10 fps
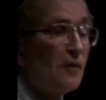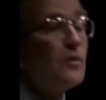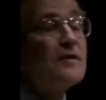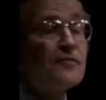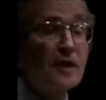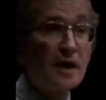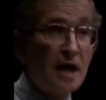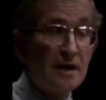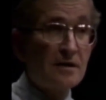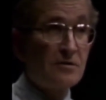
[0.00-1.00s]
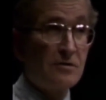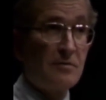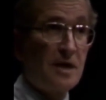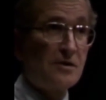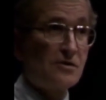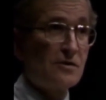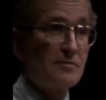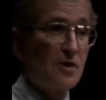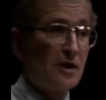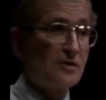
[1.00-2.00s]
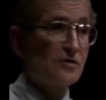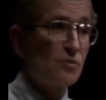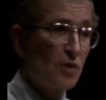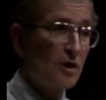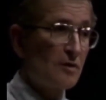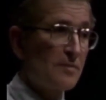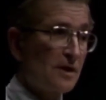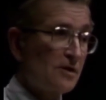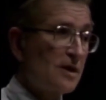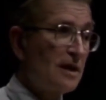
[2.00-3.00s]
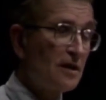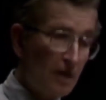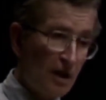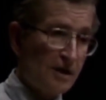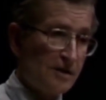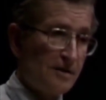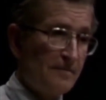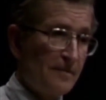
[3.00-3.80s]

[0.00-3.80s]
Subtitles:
We've forgotten who the mainstream Marxists were because they lost,